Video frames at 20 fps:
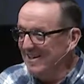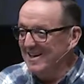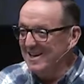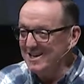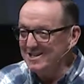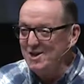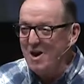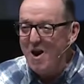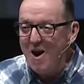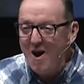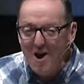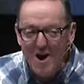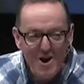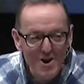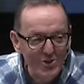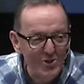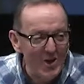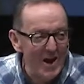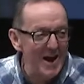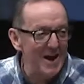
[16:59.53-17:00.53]
It's a
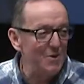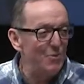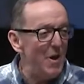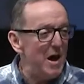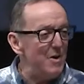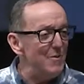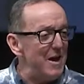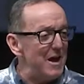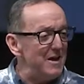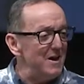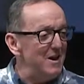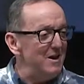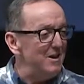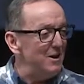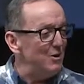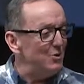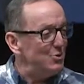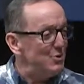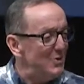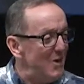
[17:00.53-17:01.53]
hard thing. Why do I got to
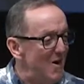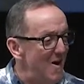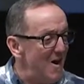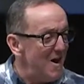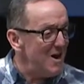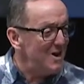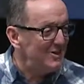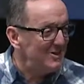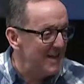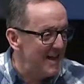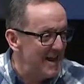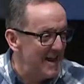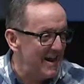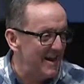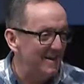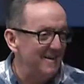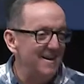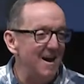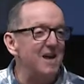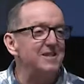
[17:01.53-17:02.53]
go through the hard thing?
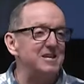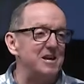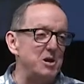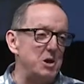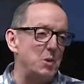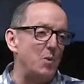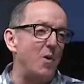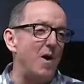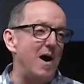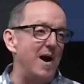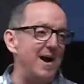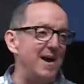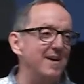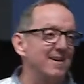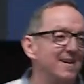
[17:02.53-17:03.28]
I'll tell you why.